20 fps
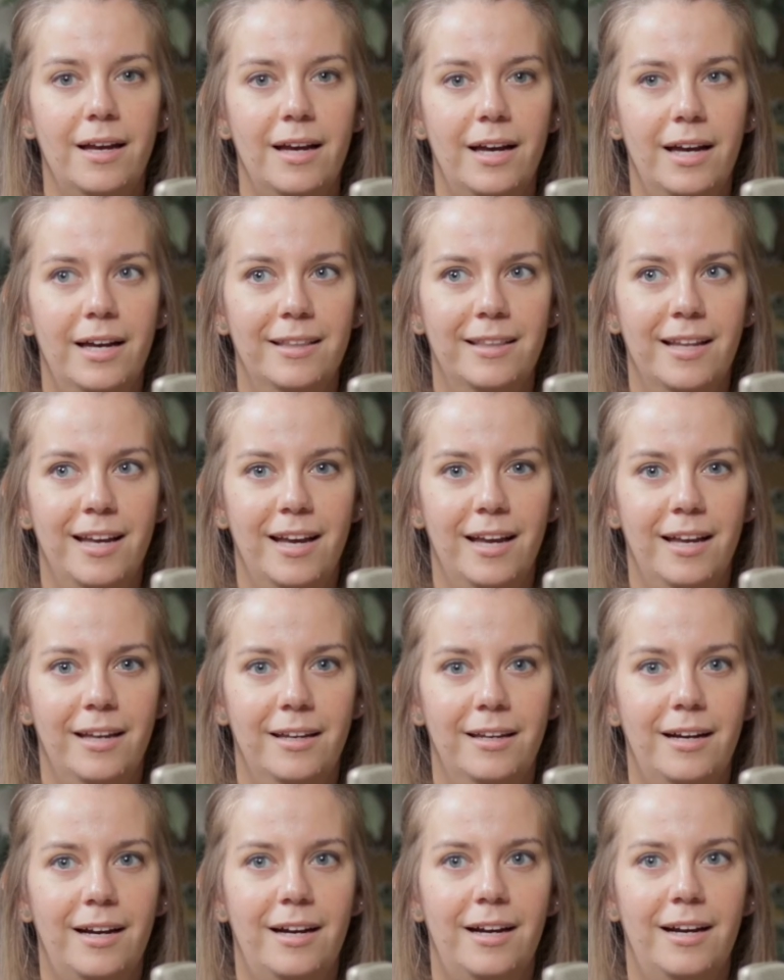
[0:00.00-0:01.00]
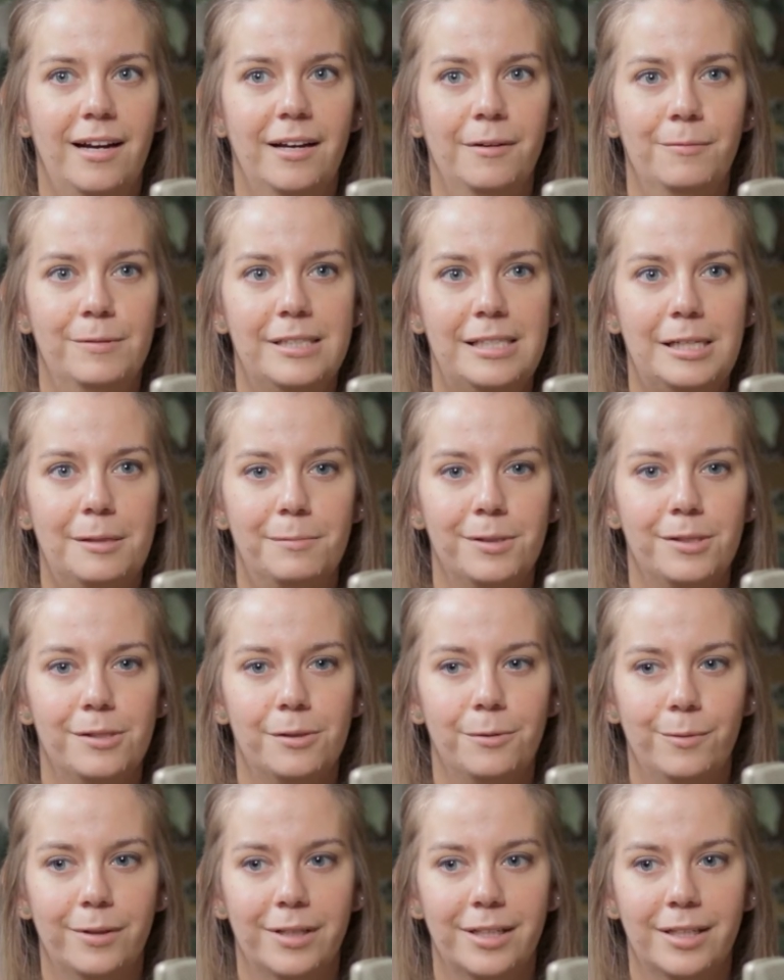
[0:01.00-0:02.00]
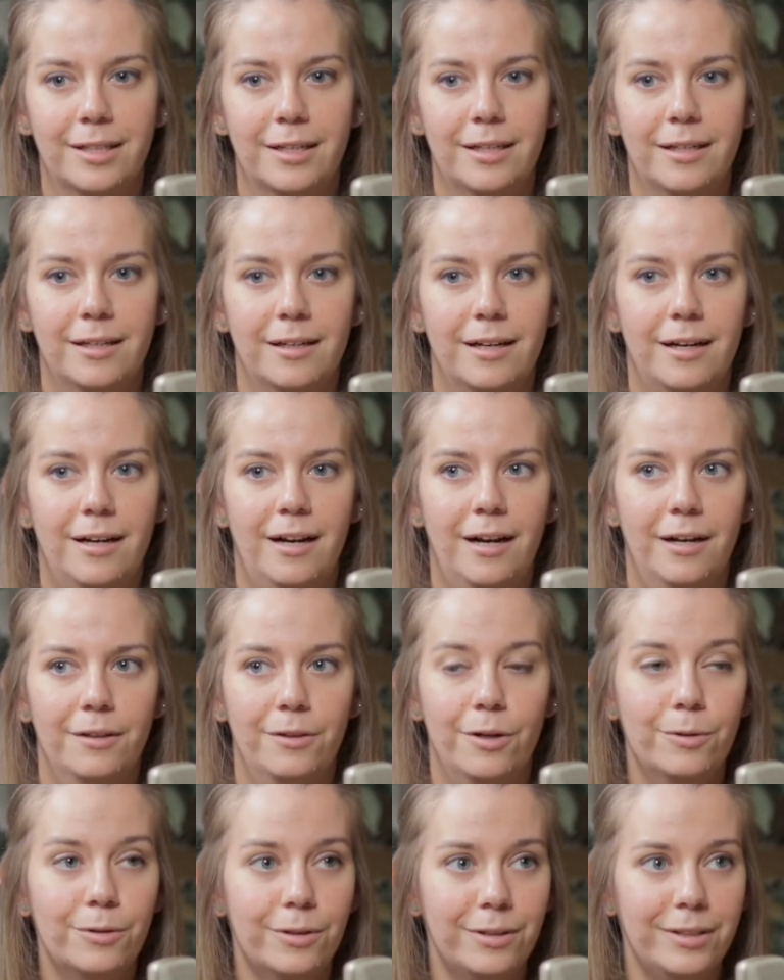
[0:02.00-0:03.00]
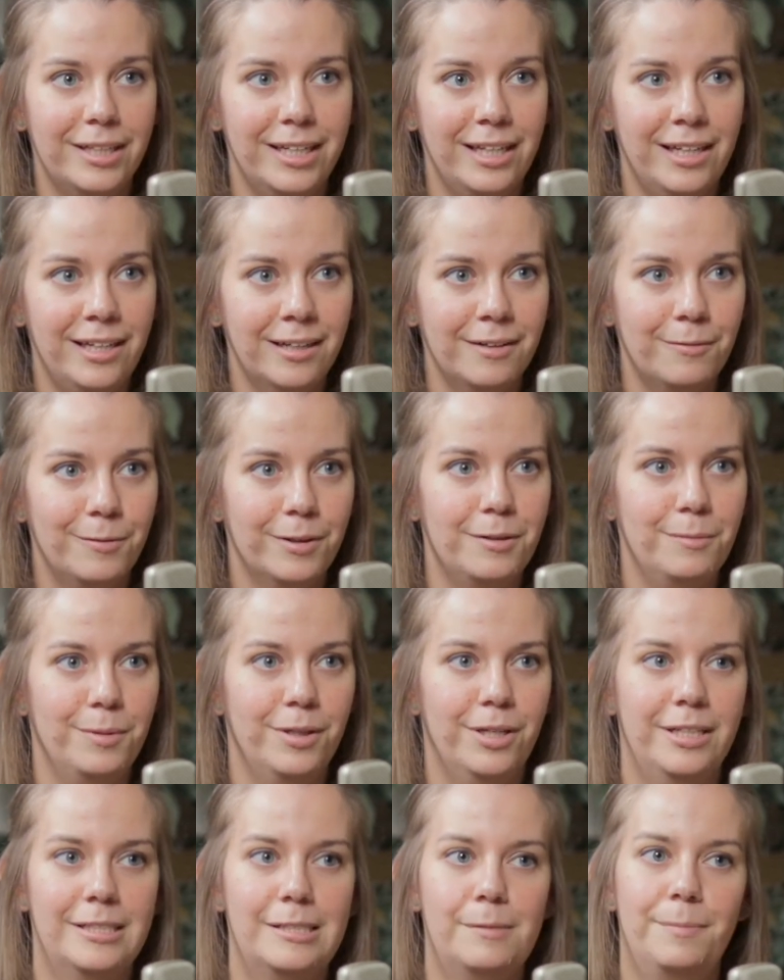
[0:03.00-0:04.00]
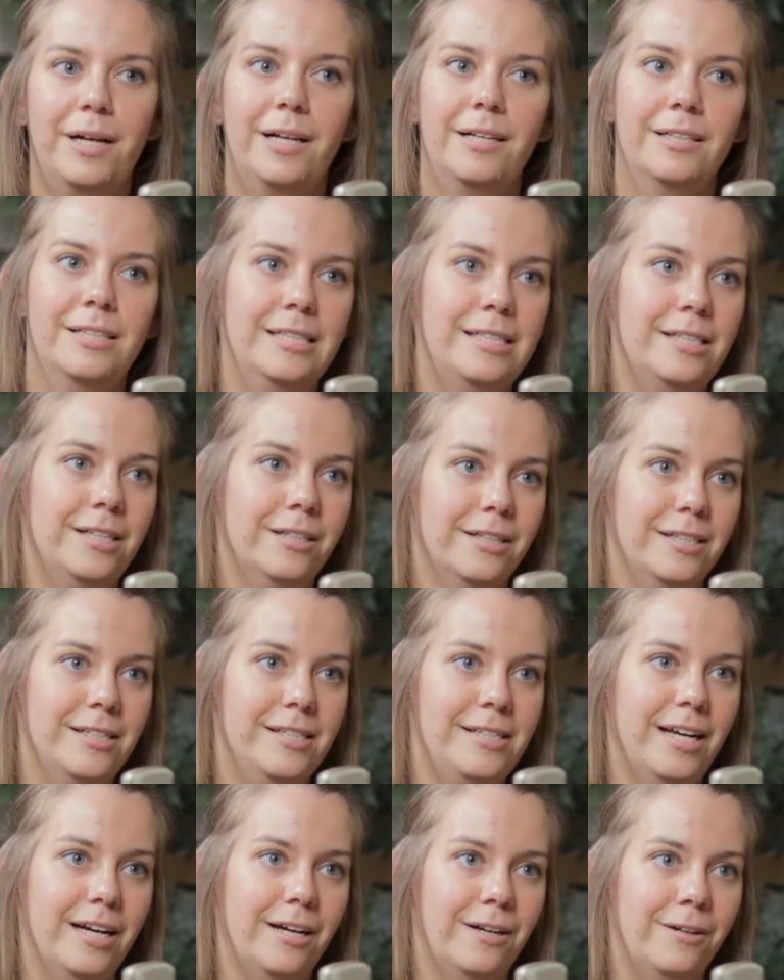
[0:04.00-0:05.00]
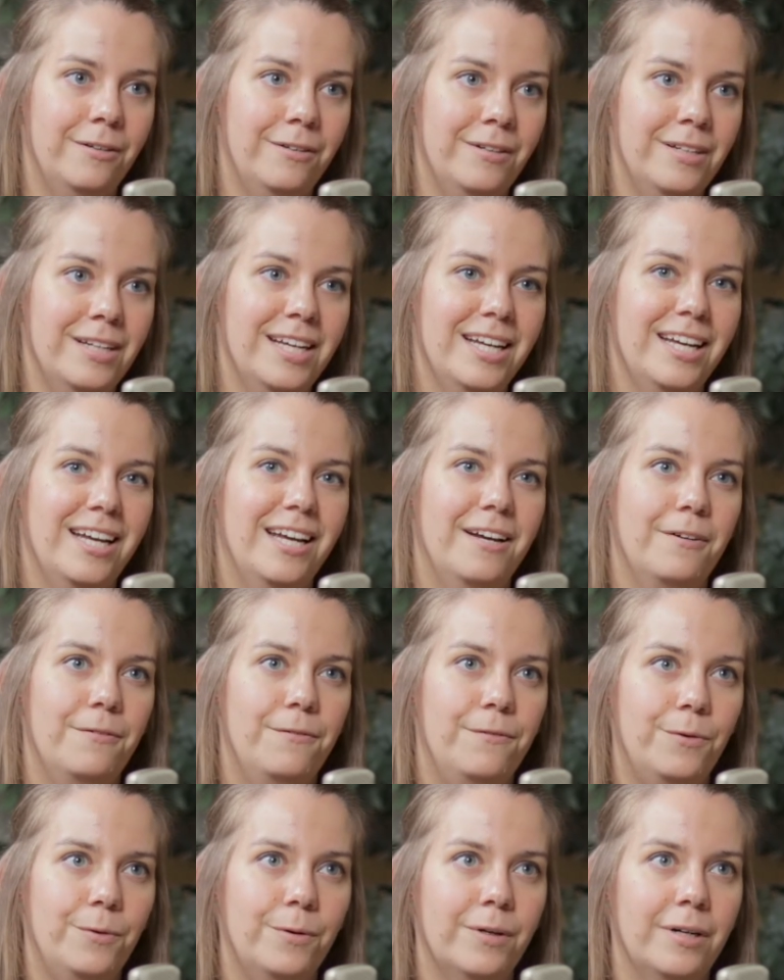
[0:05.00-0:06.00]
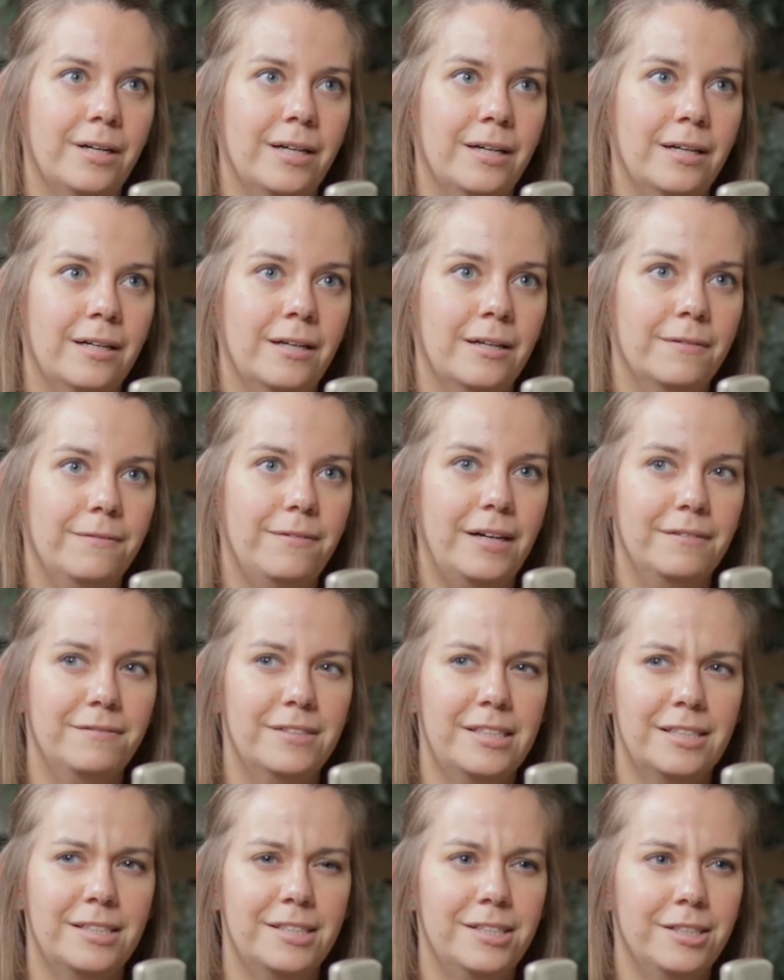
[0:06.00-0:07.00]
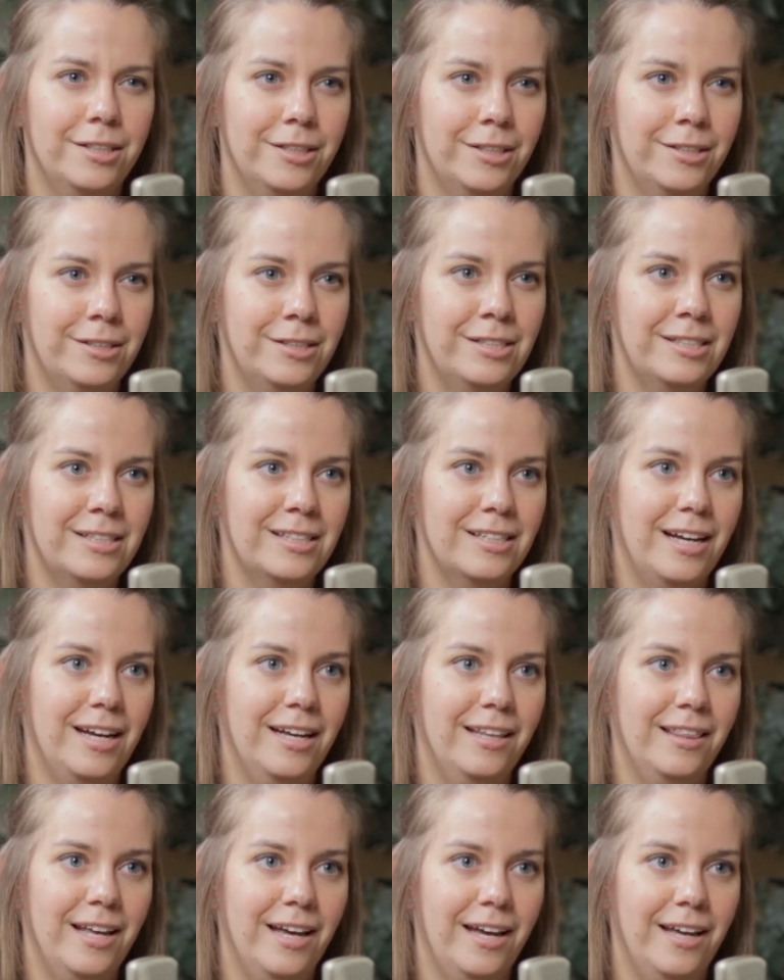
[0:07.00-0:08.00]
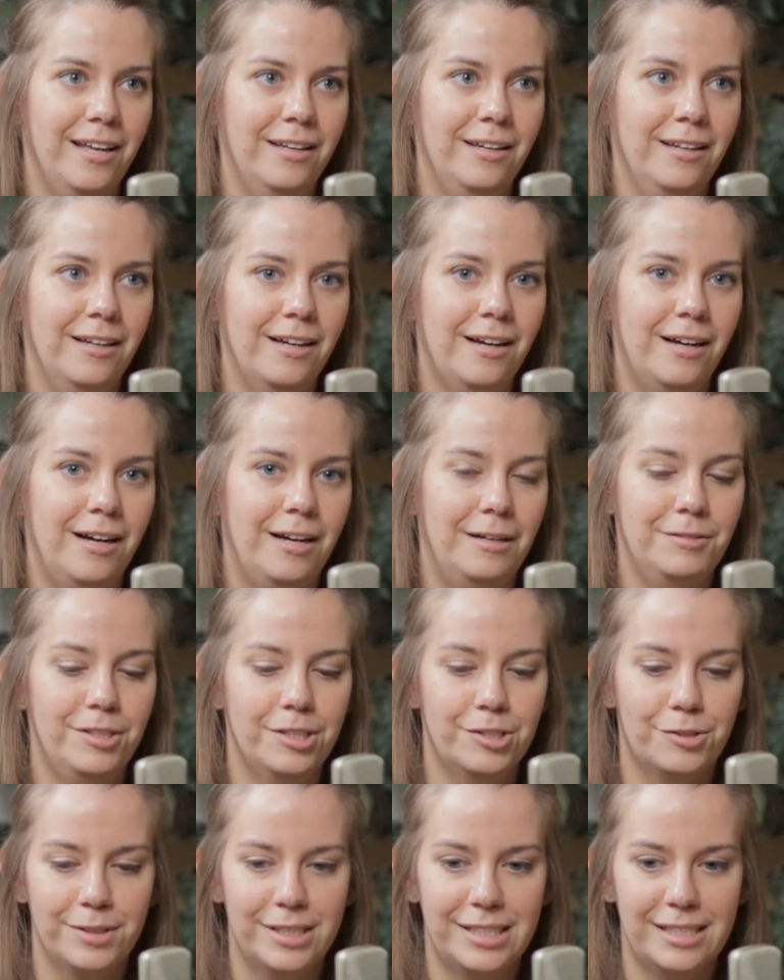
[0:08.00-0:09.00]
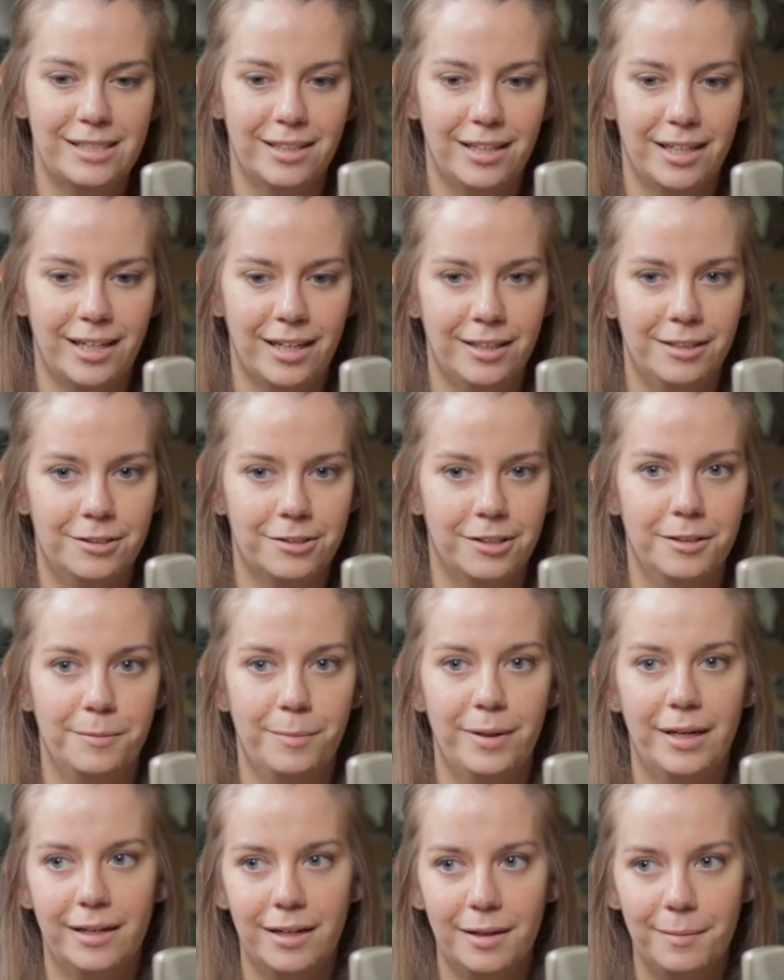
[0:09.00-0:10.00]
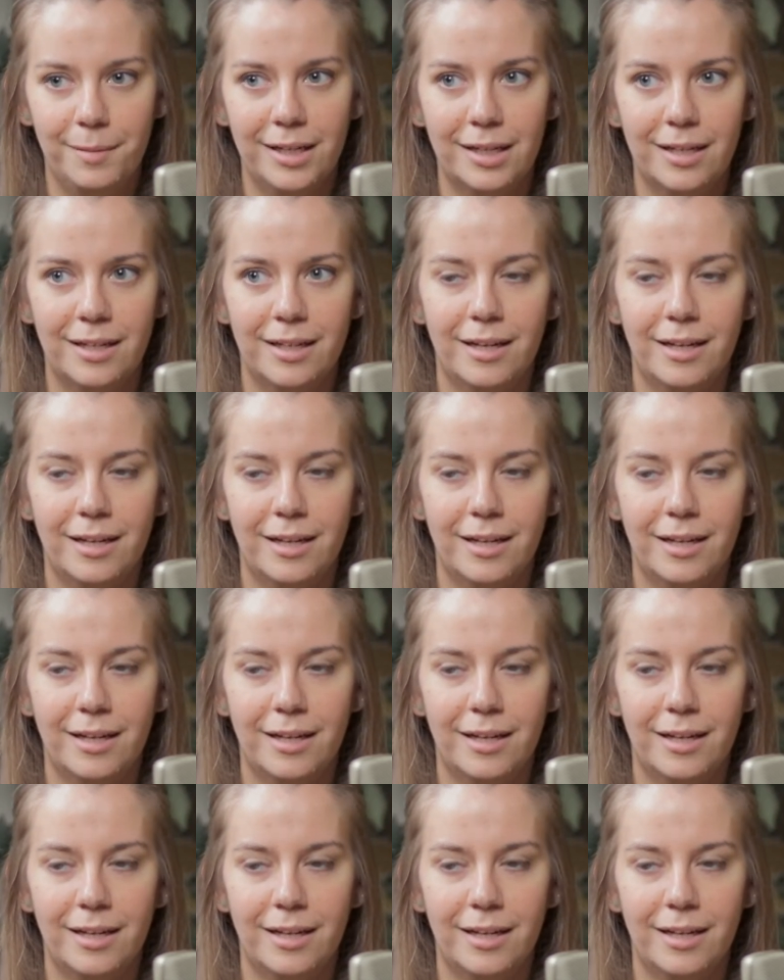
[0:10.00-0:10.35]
And then I was able to work locally with the municipalities here in town for 5-6 years. And then just recently during the pandemic,